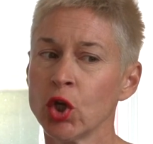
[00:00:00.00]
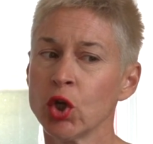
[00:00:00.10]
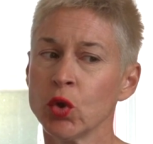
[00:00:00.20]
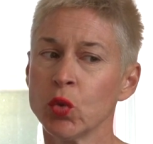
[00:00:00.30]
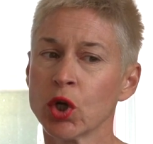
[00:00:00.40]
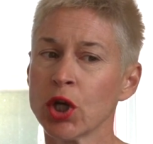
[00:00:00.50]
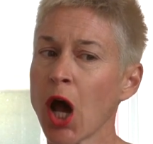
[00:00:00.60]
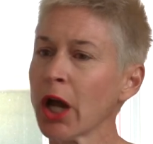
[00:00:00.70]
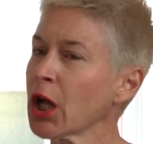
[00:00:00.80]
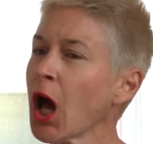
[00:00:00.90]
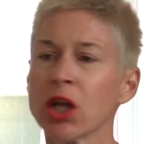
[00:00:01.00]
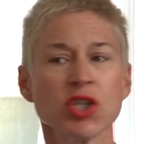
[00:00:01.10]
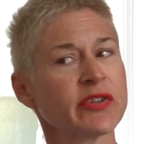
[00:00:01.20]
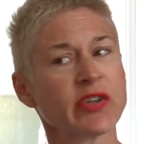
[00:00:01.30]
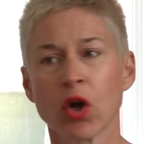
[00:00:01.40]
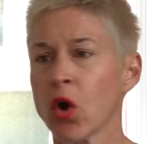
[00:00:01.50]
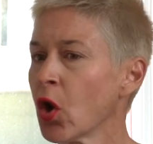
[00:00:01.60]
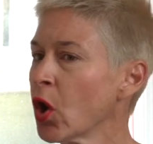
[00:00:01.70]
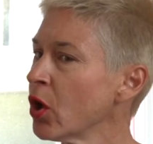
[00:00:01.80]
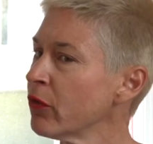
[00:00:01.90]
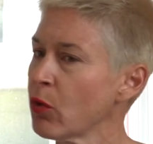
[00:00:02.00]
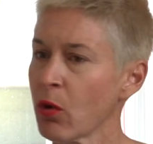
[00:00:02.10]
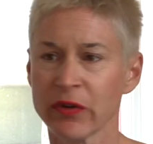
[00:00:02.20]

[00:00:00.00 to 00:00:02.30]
who were not conscious at all of what